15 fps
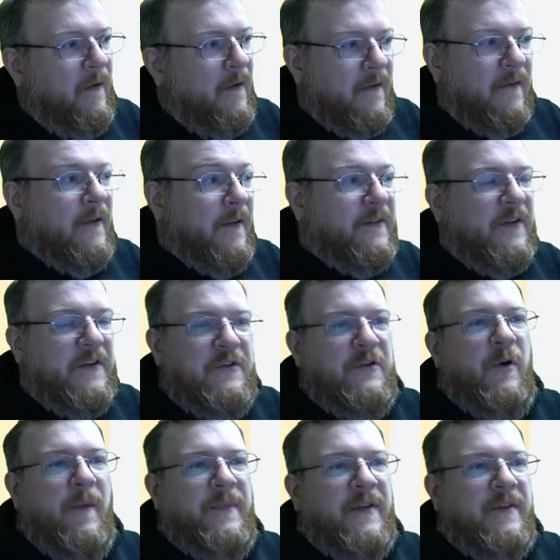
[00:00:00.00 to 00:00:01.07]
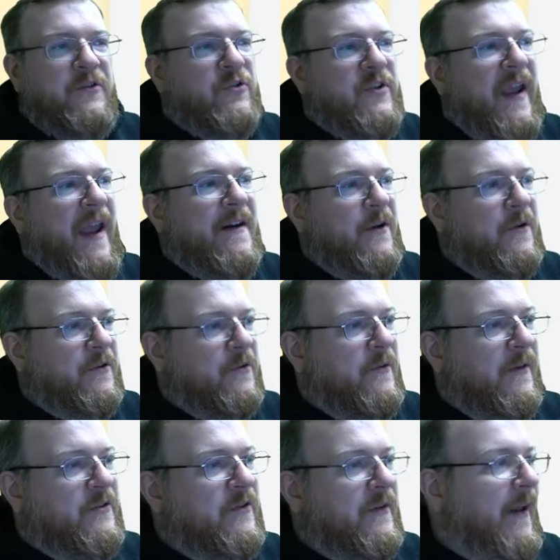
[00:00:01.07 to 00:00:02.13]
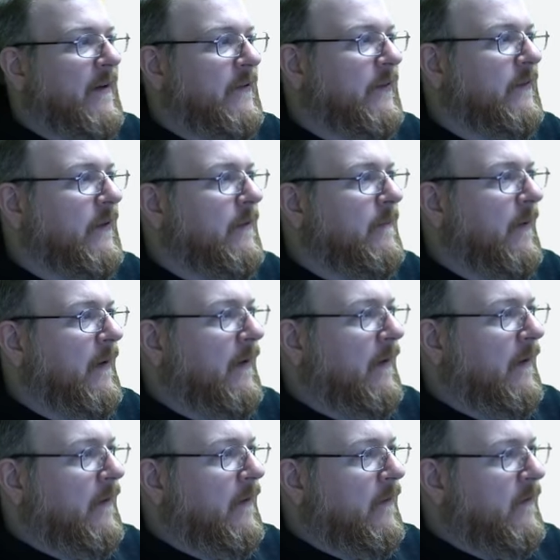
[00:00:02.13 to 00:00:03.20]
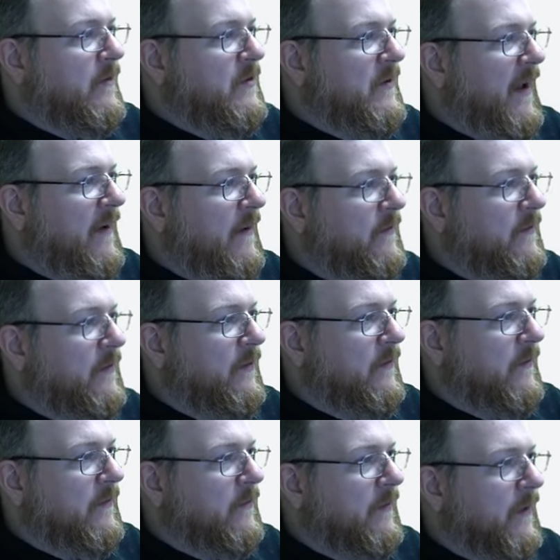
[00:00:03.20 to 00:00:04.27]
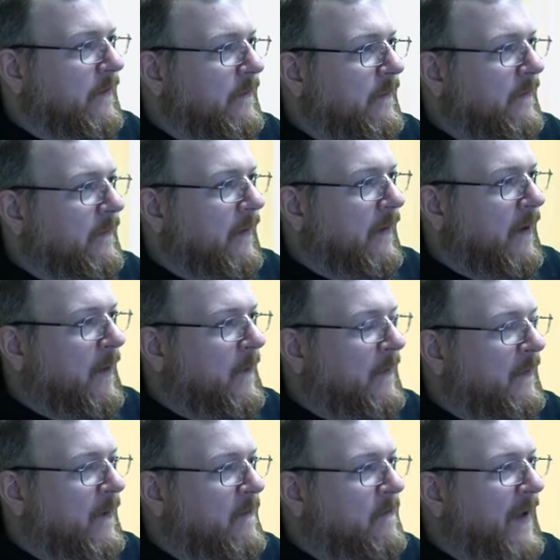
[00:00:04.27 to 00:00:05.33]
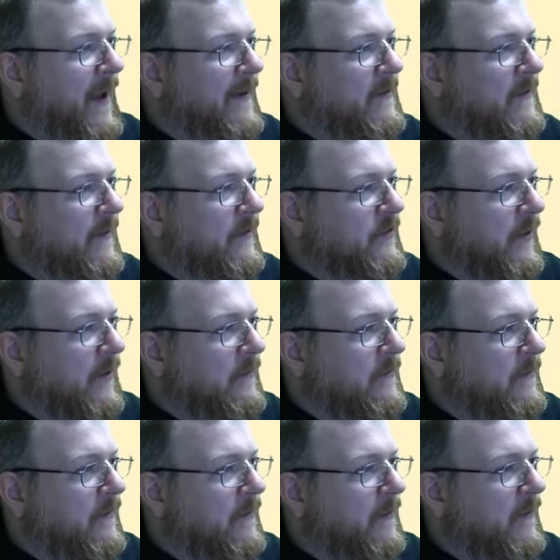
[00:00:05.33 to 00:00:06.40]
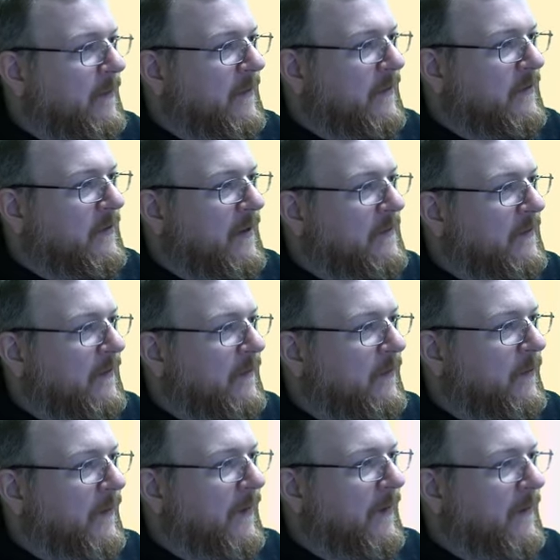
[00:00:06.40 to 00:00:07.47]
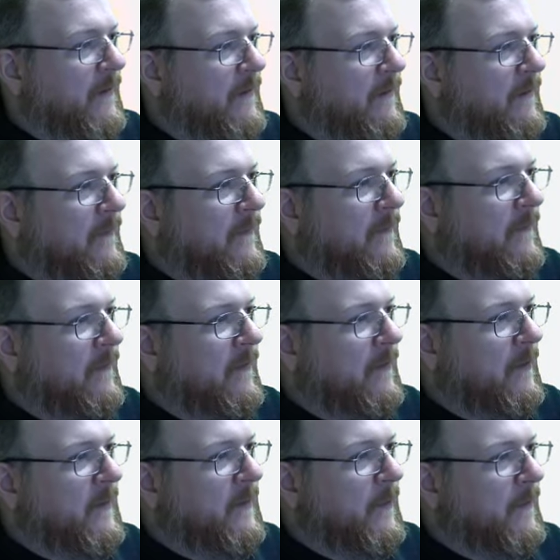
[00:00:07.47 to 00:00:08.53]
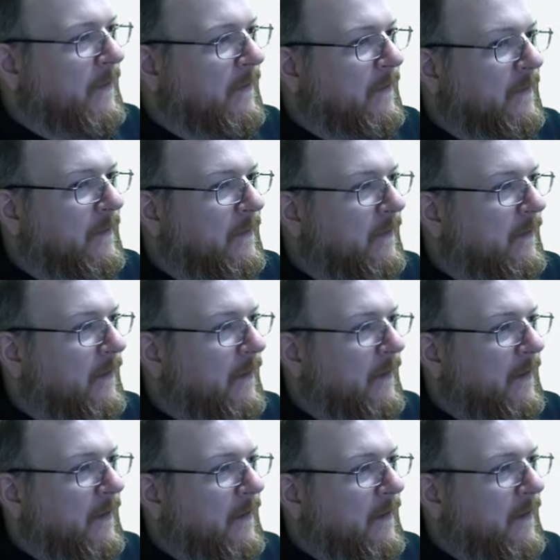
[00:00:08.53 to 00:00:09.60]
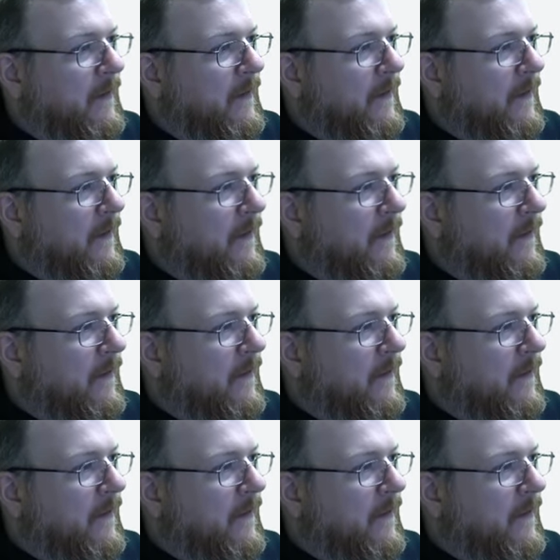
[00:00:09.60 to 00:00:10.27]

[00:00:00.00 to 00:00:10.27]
Now let's take you to a website that you can go to that you can actually see. You can actually do this yourself. Um, it's called Magazine Exchange. I'm going to change this so I can get a little bit more uh,